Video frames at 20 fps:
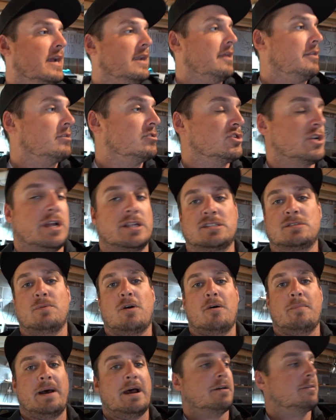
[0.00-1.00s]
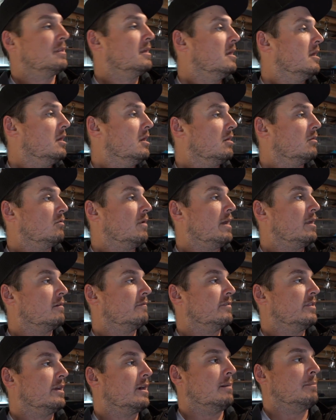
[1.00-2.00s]
Got another giant smallmouth right
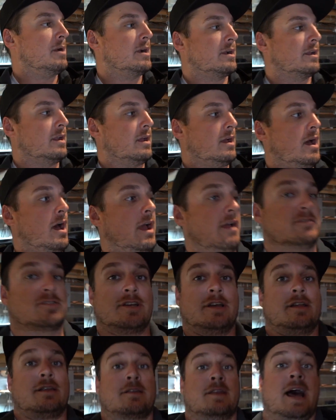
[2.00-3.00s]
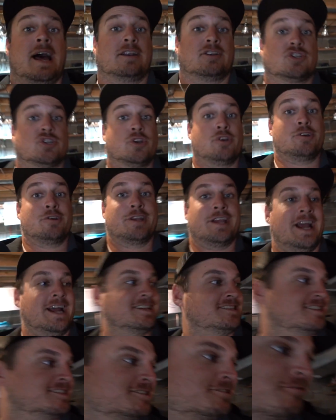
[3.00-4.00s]
over there. I'm not gonna I have to not show you guys this